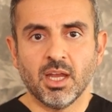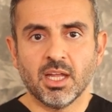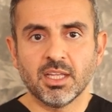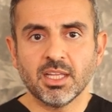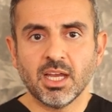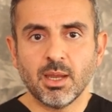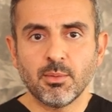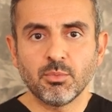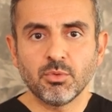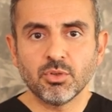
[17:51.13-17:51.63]

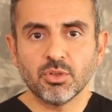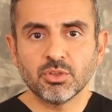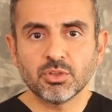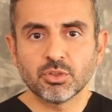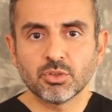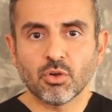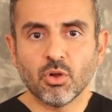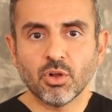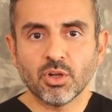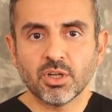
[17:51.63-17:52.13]
and I'm
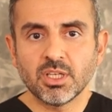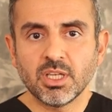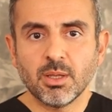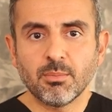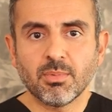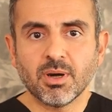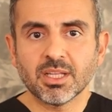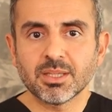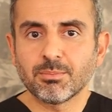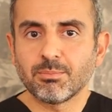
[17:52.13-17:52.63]
not talking
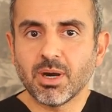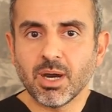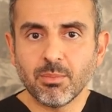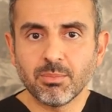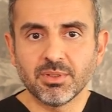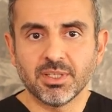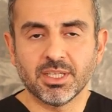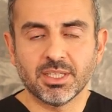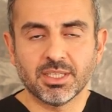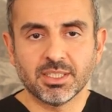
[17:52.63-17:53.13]
about
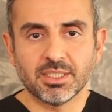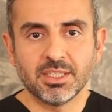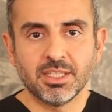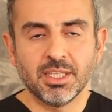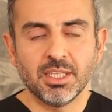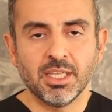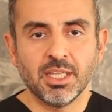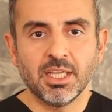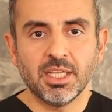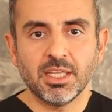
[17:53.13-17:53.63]
public.
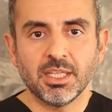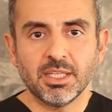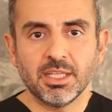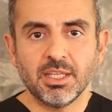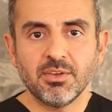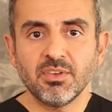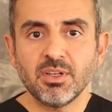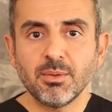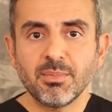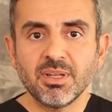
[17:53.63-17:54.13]

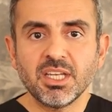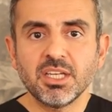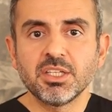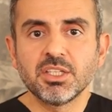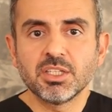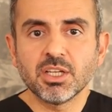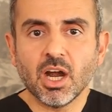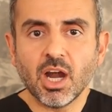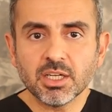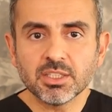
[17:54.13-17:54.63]
Even many
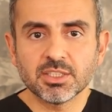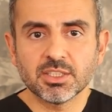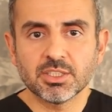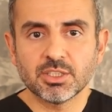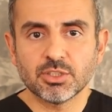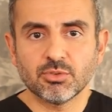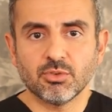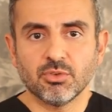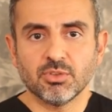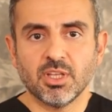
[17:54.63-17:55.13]

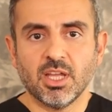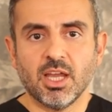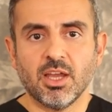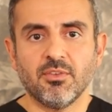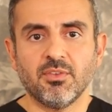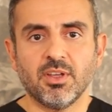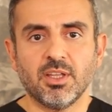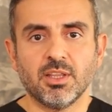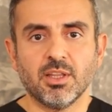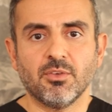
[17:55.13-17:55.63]
doctors don't
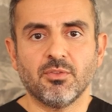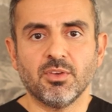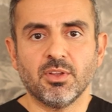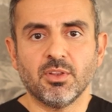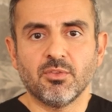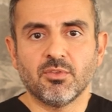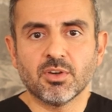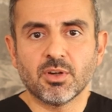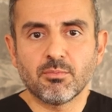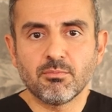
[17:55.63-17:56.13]
have enough
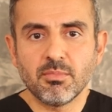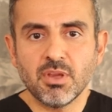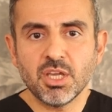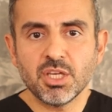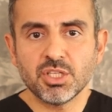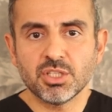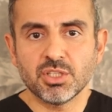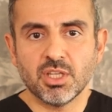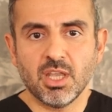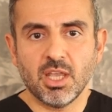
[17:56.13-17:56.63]

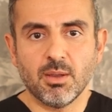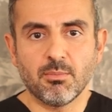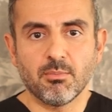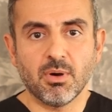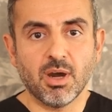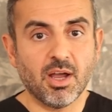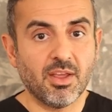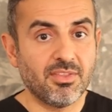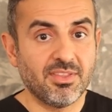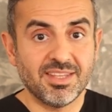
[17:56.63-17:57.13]
information
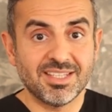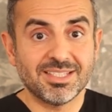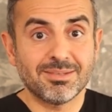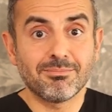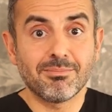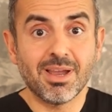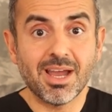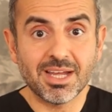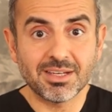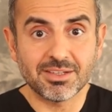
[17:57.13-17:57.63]
about this
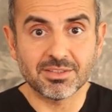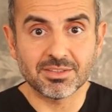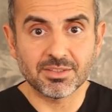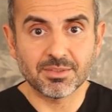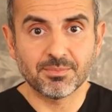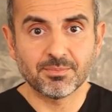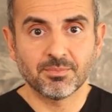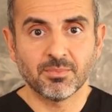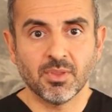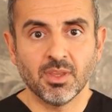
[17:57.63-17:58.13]
matter.
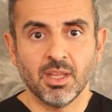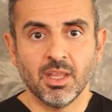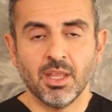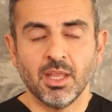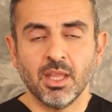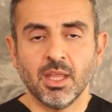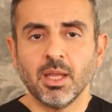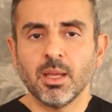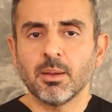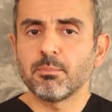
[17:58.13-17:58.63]

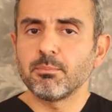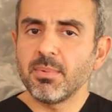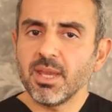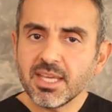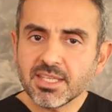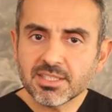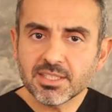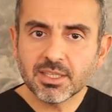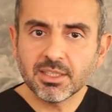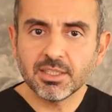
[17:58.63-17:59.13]

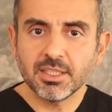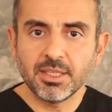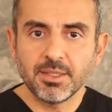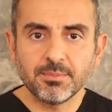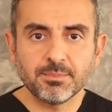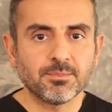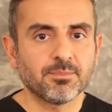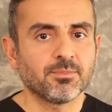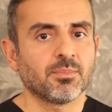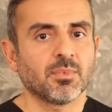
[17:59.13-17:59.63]

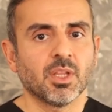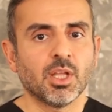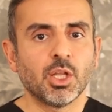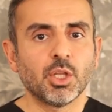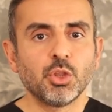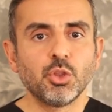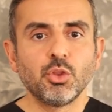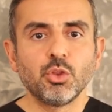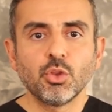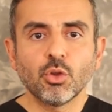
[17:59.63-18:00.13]
Basically,
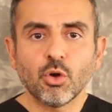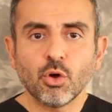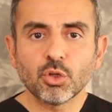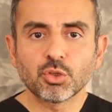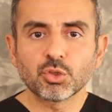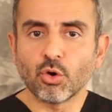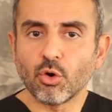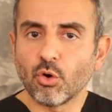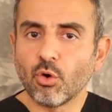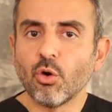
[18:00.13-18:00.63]

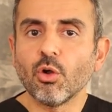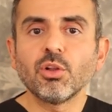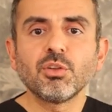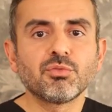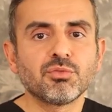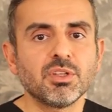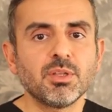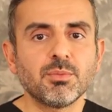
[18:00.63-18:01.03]
not all